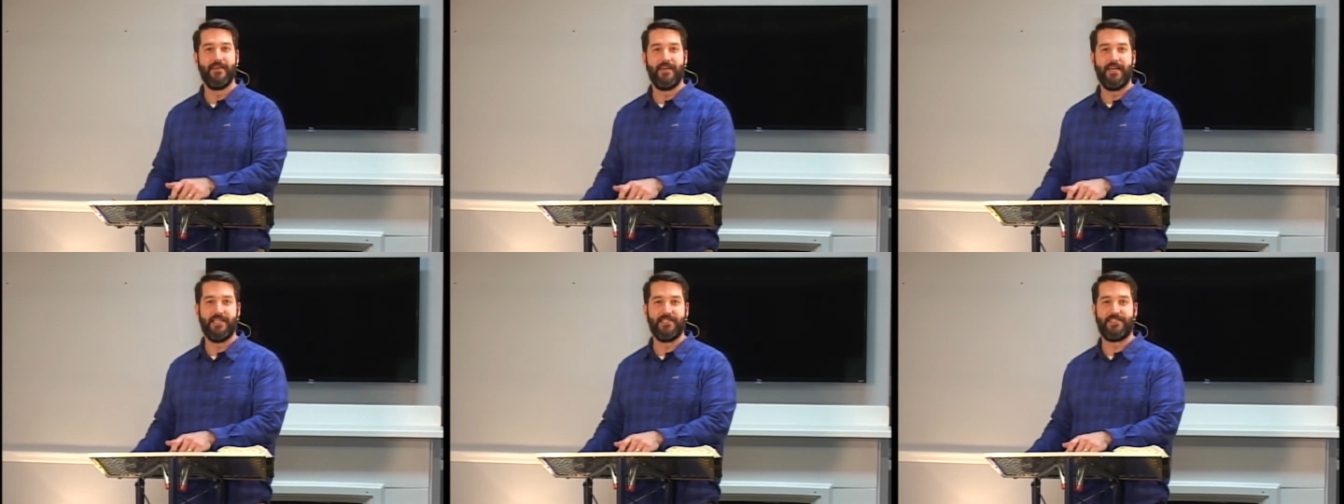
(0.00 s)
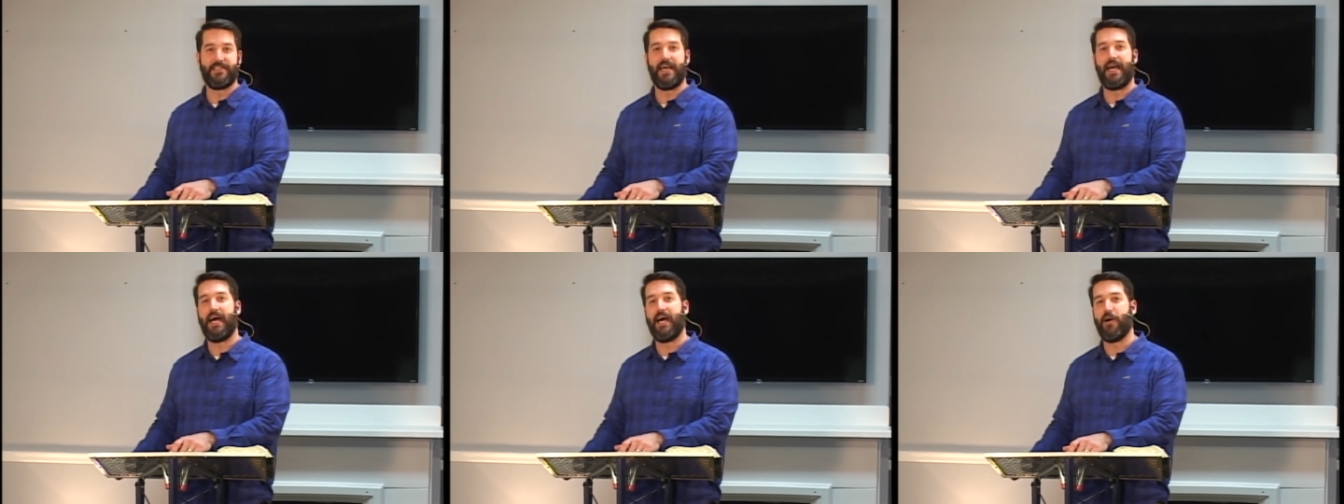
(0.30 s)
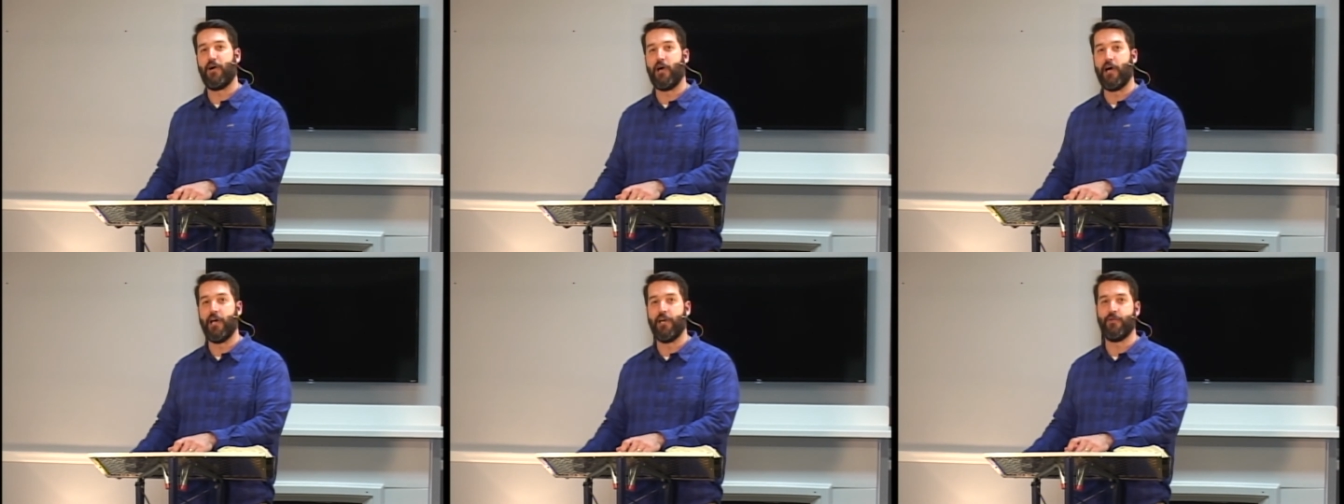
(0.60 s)
as to
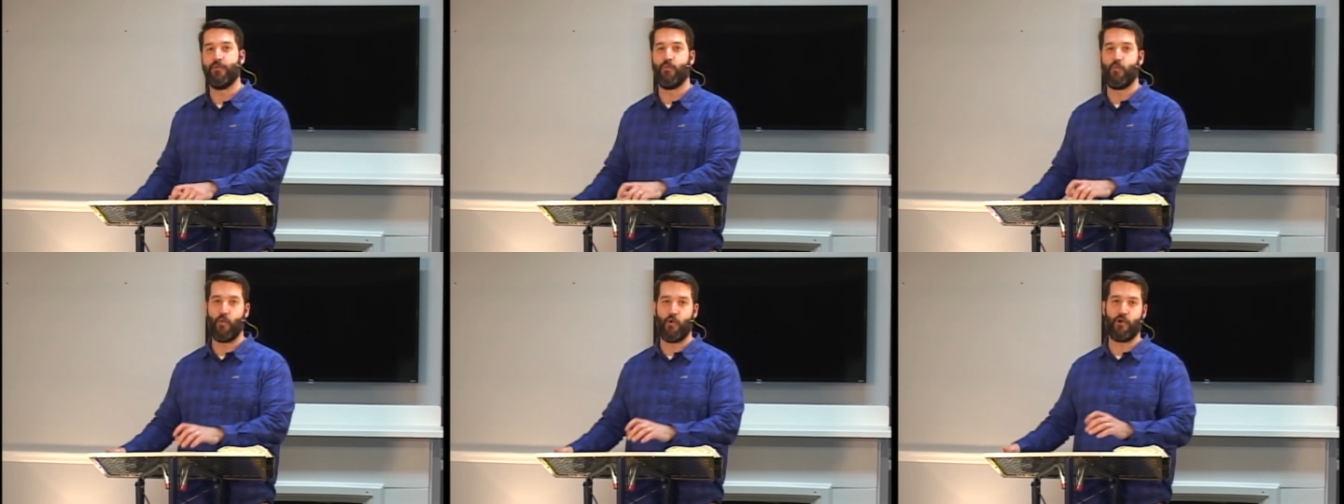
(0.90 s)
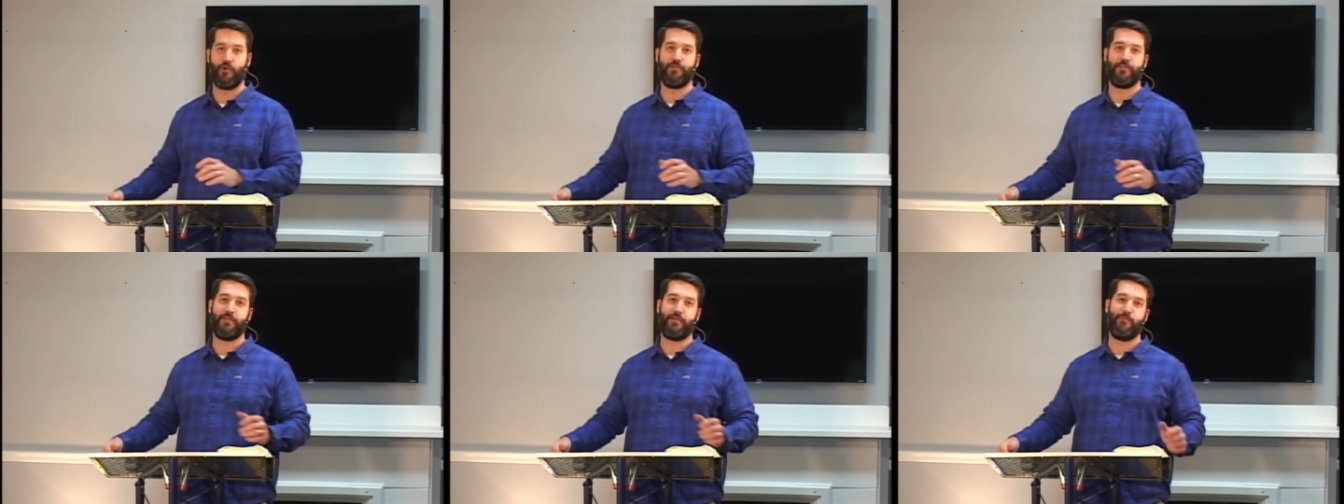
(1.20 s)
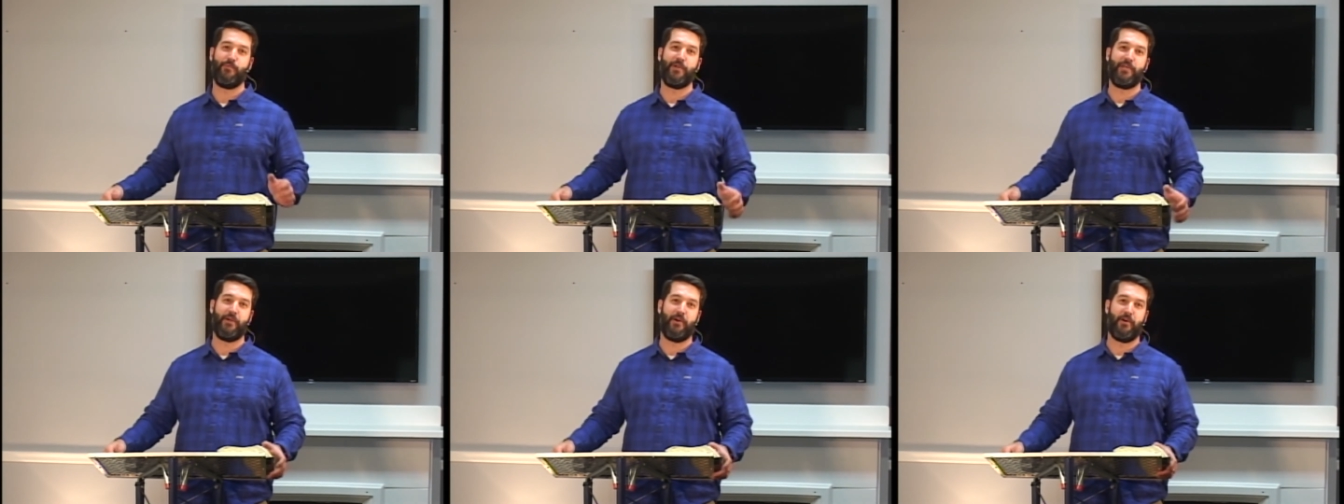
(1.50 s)
how unworthy
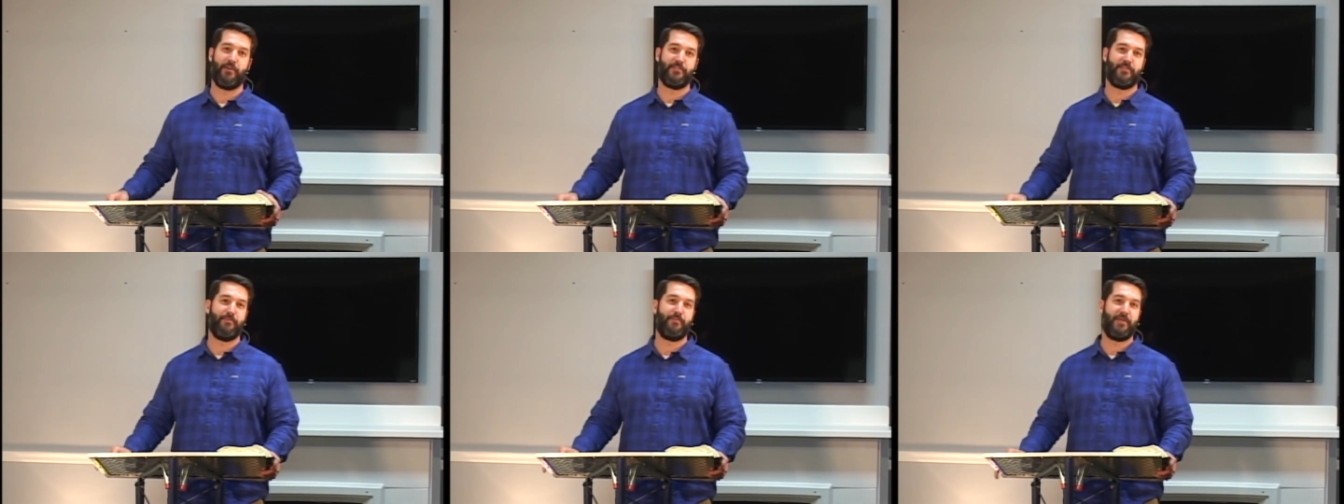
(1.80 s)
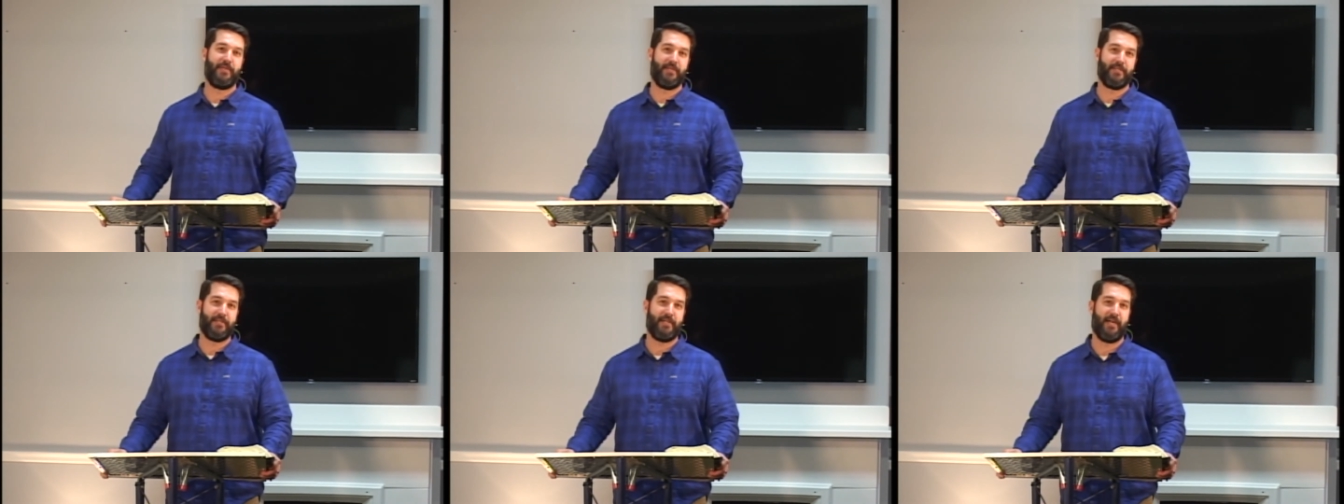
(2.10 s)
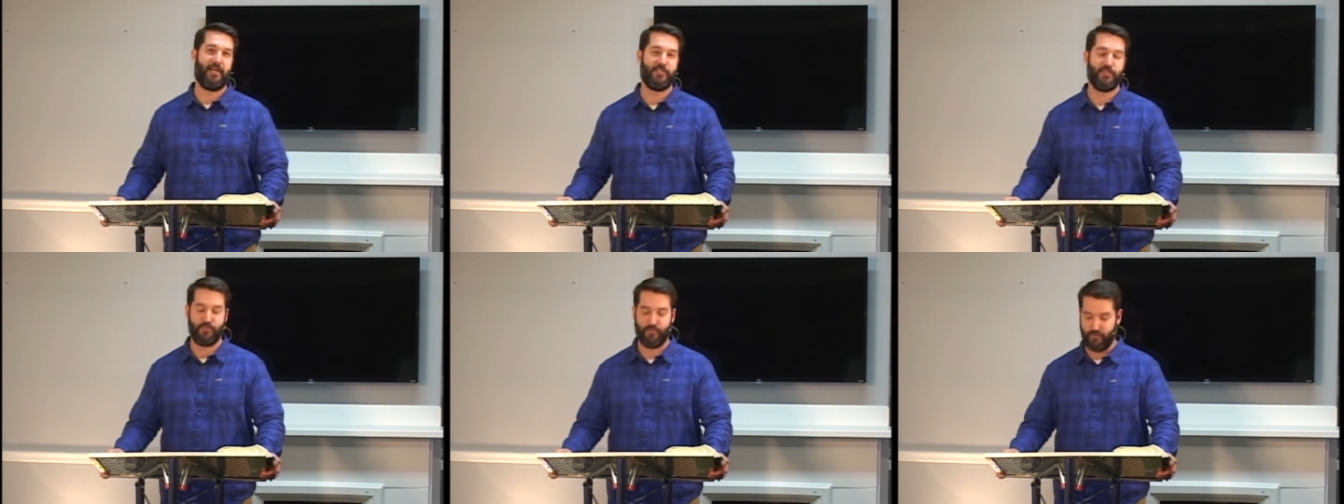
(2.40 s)
we are to be in
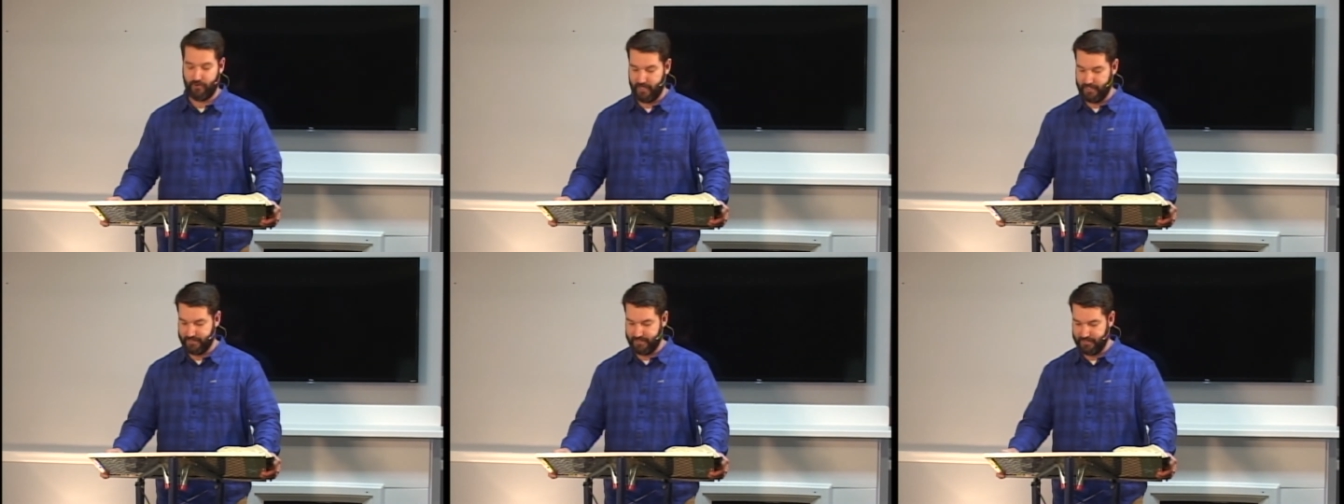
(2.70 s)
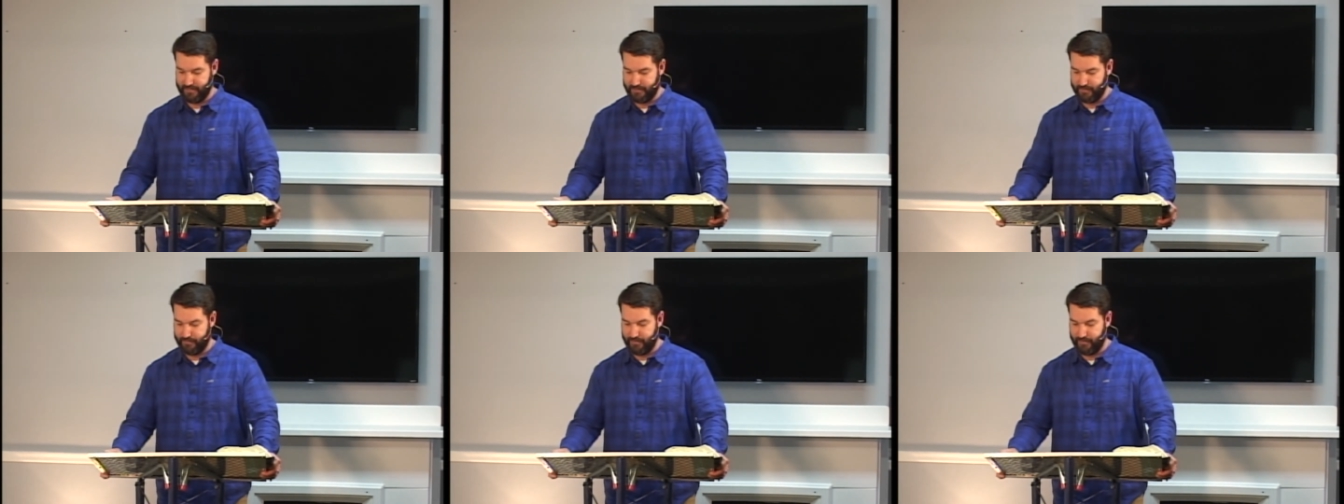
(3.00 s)
God's presence.